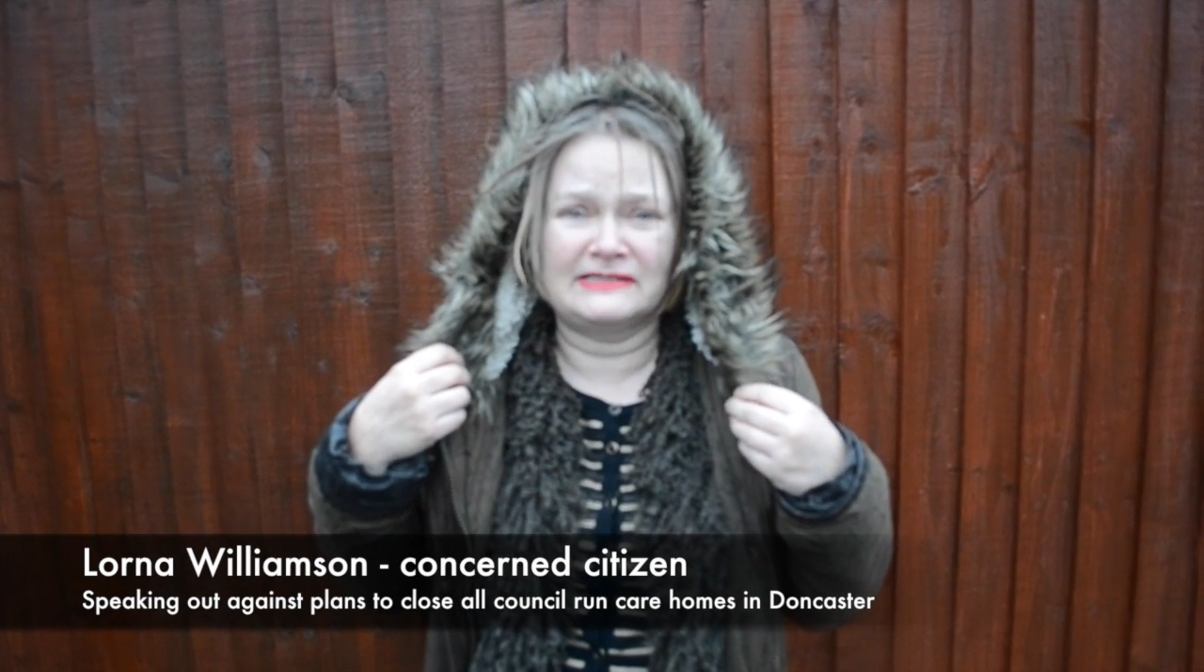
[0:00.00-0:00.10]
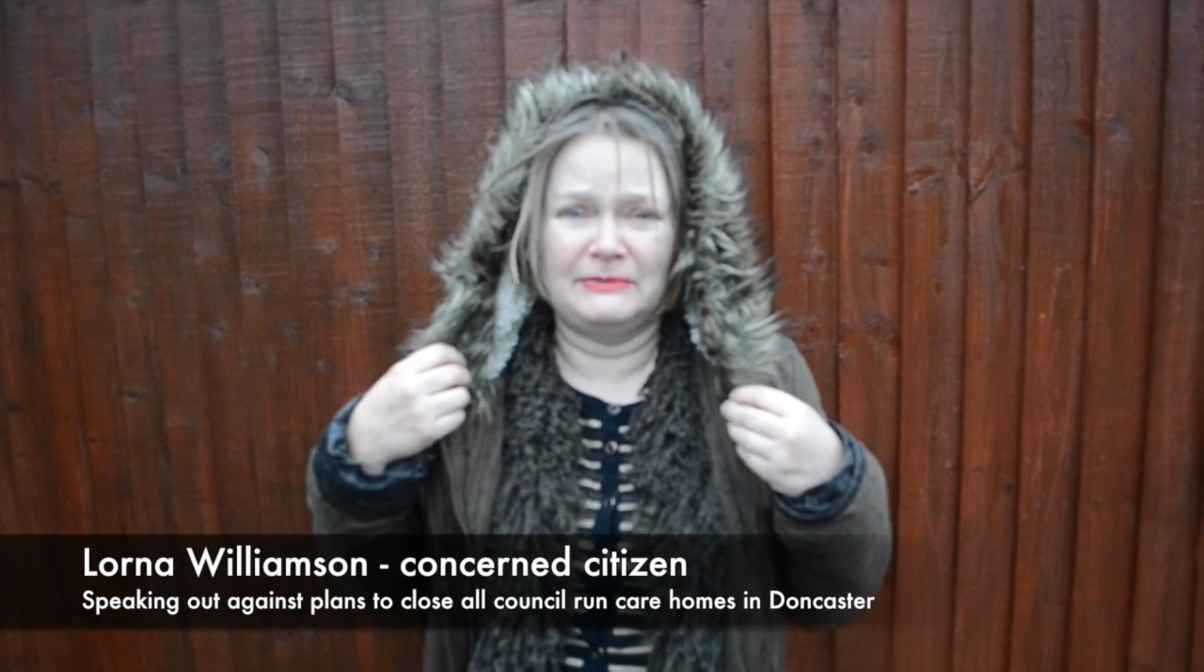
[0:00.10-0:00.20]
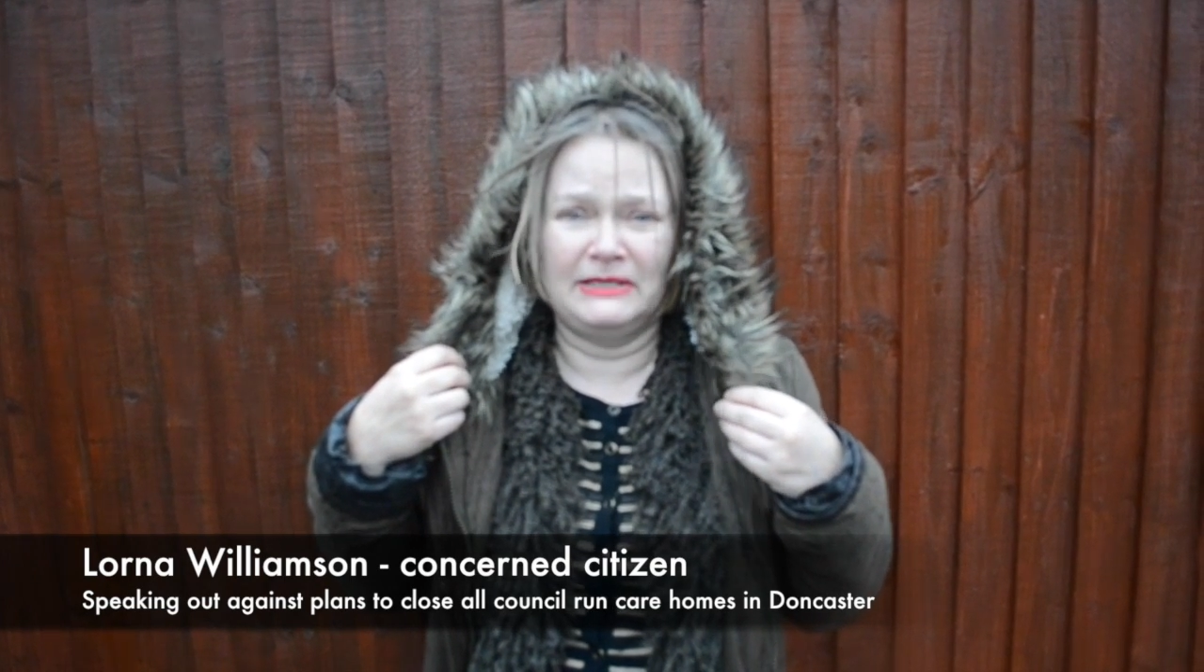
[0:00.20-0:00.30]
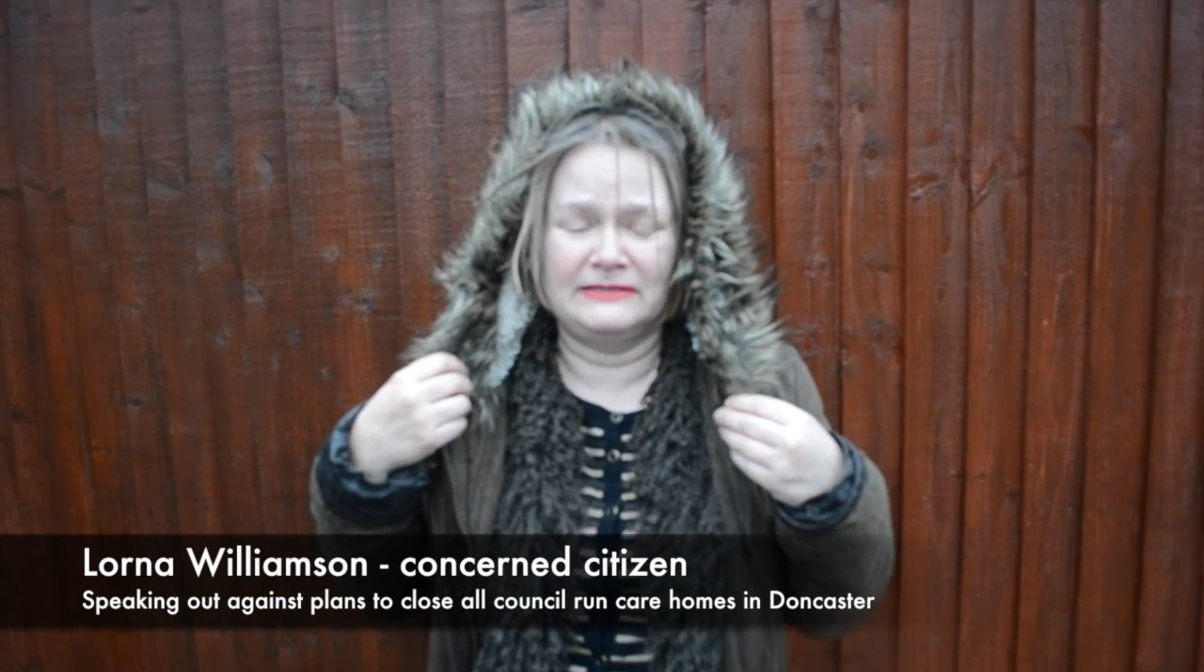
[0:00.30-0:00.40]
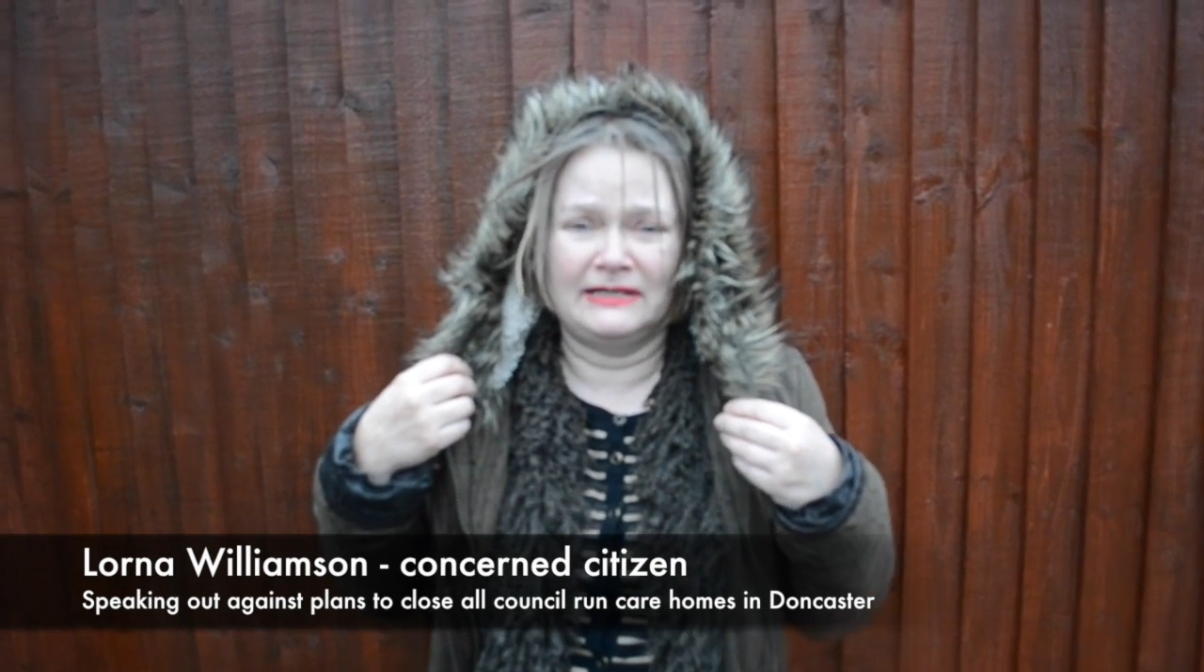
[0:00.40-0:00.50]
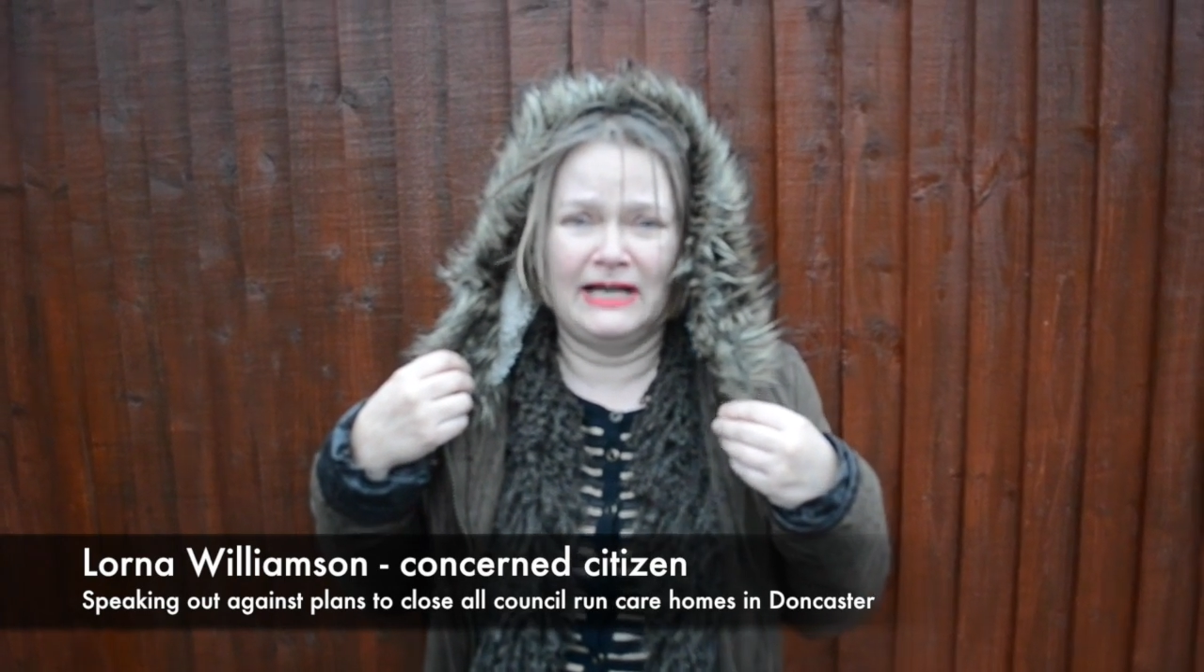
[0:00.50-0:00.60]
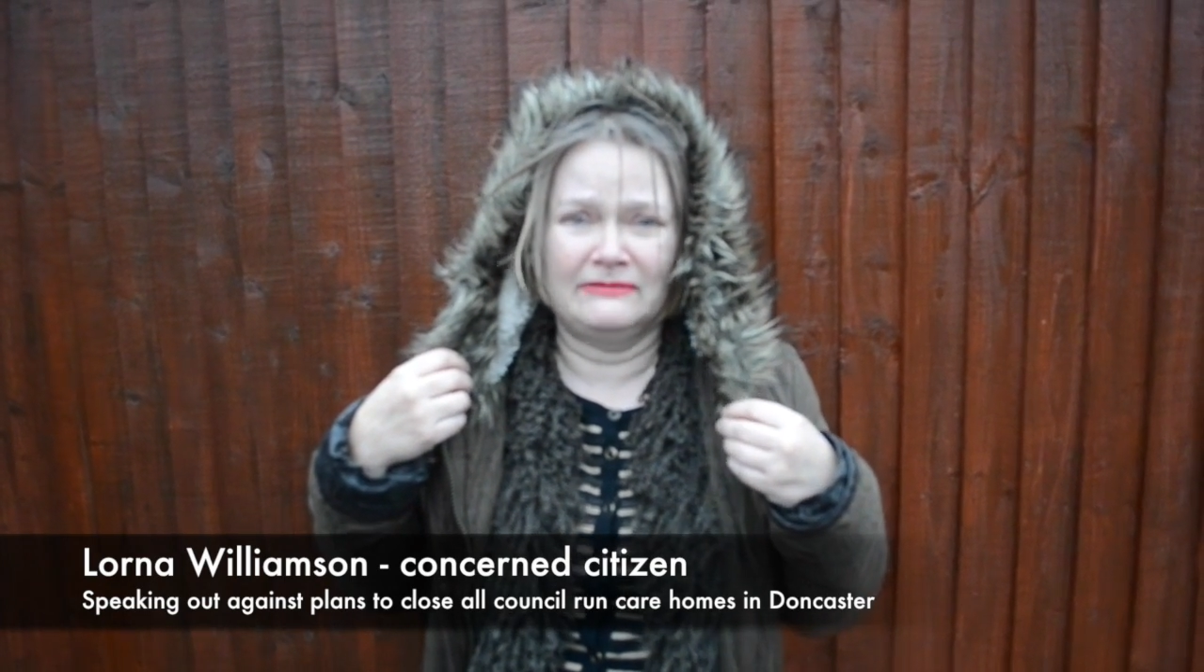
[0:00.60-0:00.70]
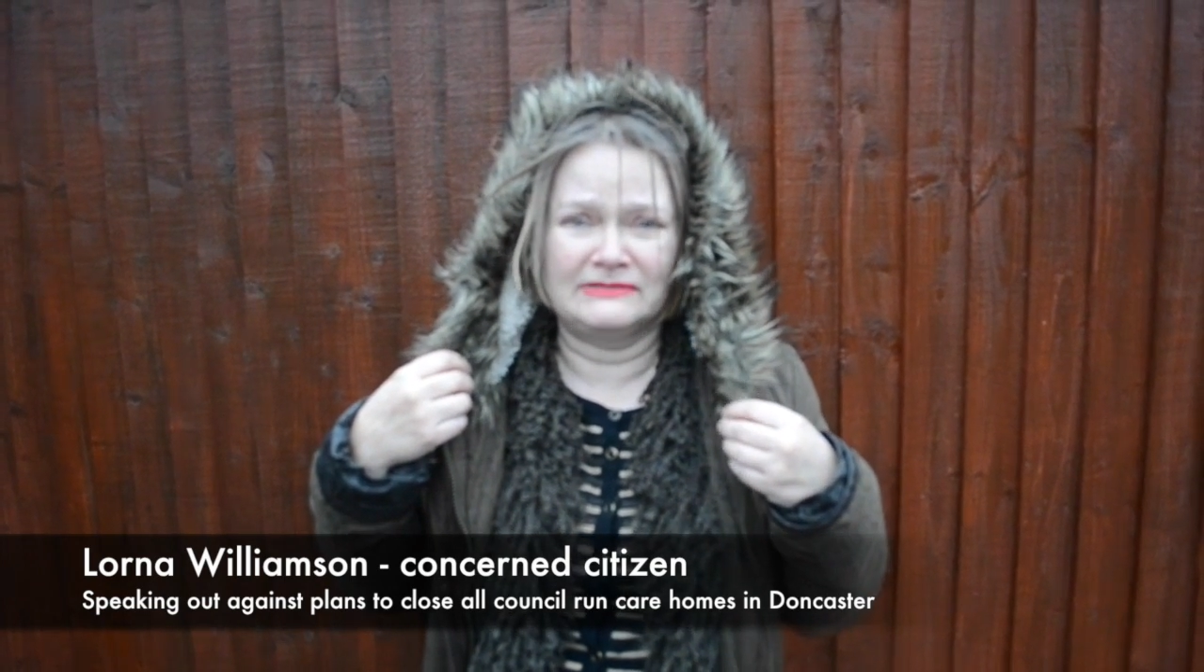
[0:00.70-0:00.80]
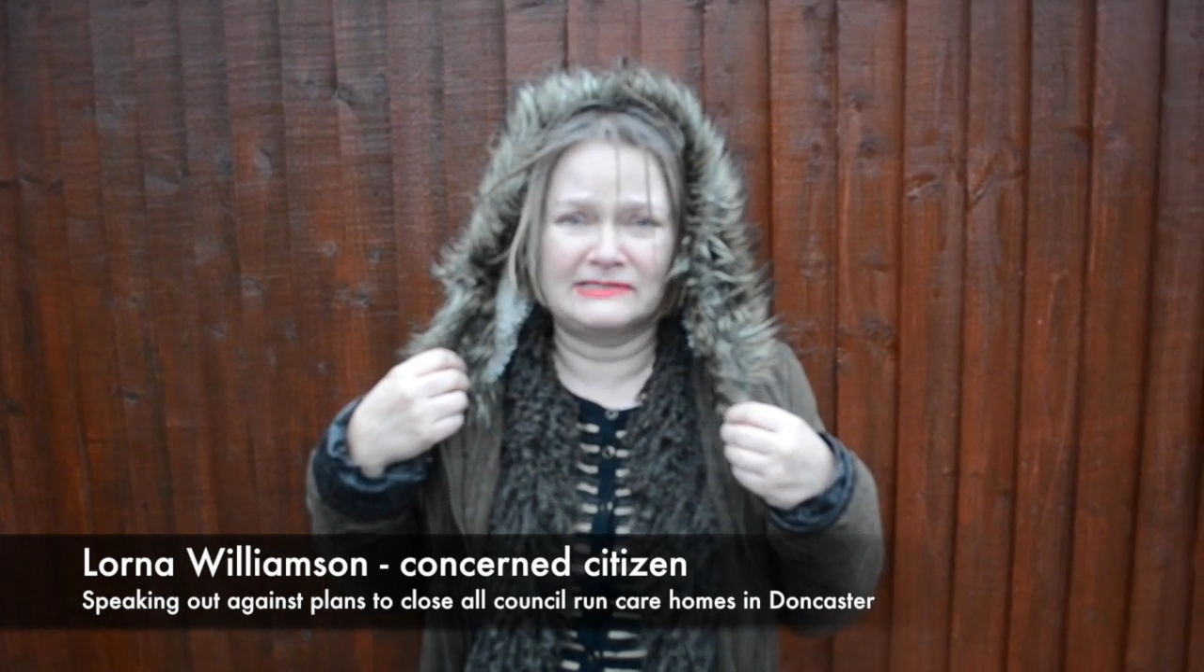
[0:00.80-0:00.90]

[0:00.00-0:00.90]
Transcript: speak out